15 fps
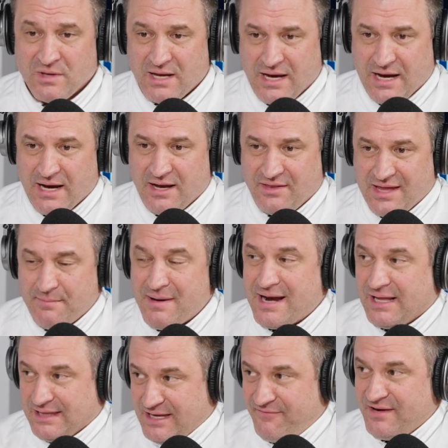and they
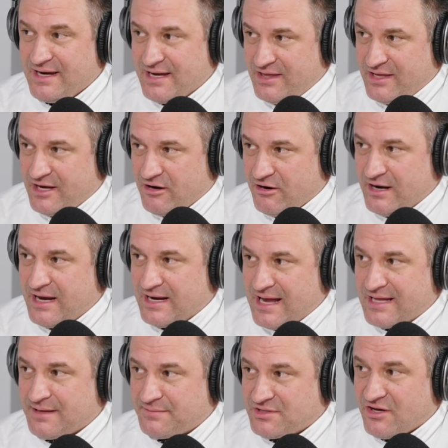made a living in there and
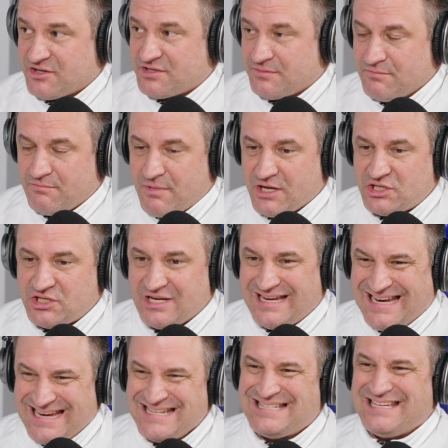got themselves much
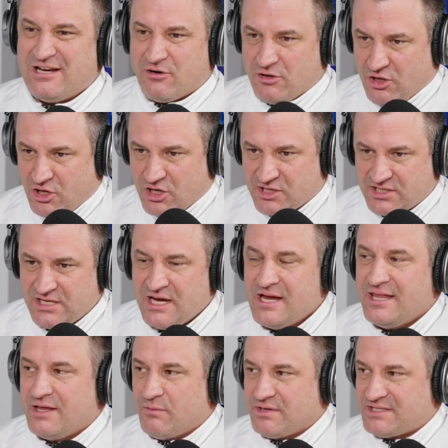easier looks
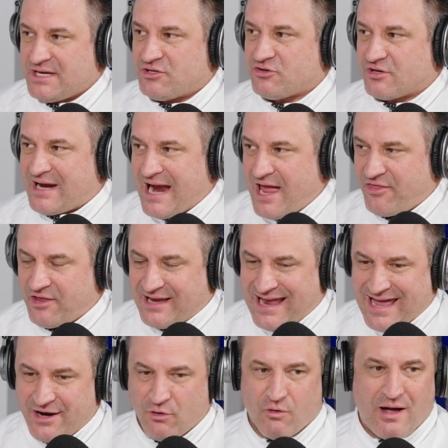than what Central Catholic
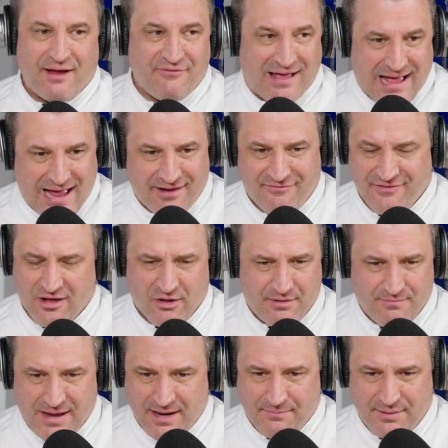had, who I felt,
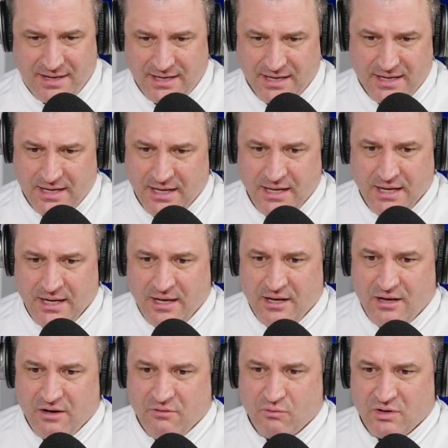in my opinion,
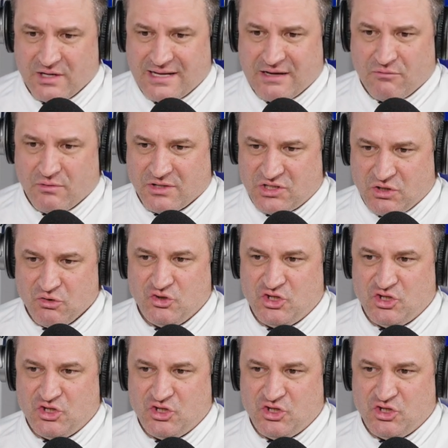was too